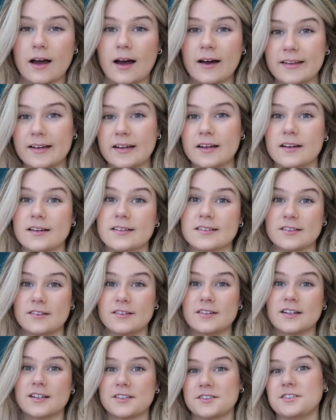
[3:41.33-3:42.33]
I think as
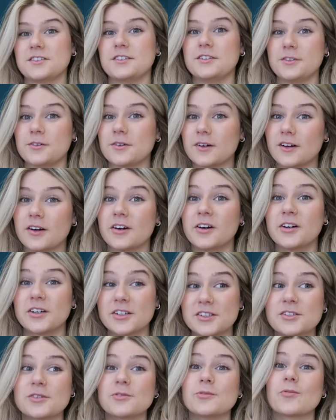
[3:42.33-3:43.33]
long as you
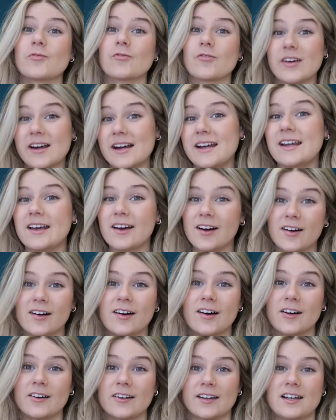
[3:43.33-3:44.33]
hustle really
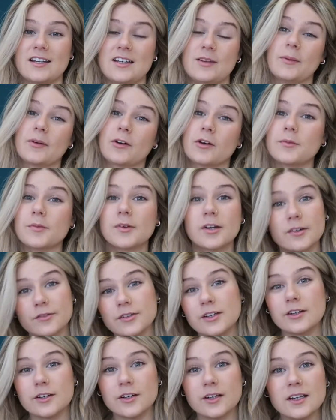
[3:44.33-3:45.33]
hard and you become good
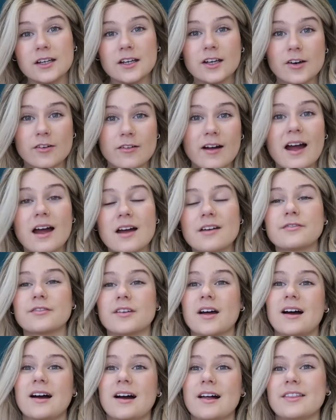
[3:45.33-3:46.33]
at your
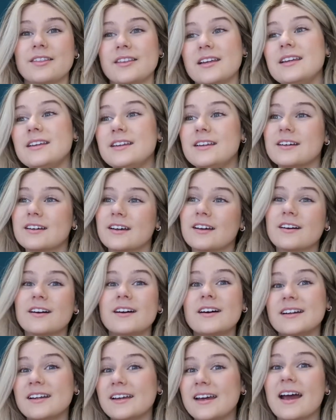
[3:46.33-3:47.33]
craft, I think you can
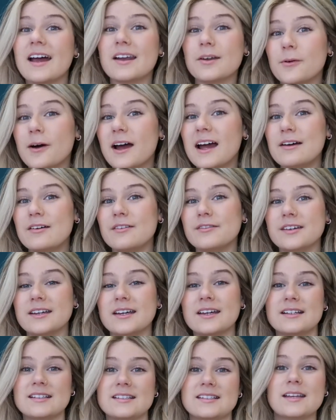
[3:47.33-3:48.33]
kind of get away with
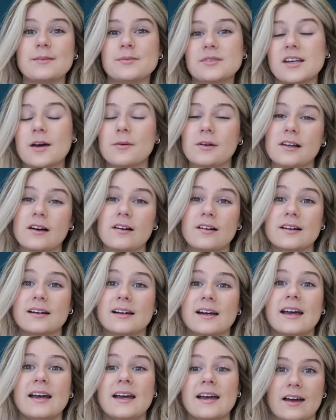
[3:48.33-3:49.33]
it and tiptoe
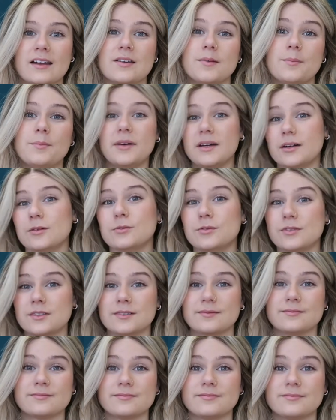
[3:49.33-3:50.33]
along and build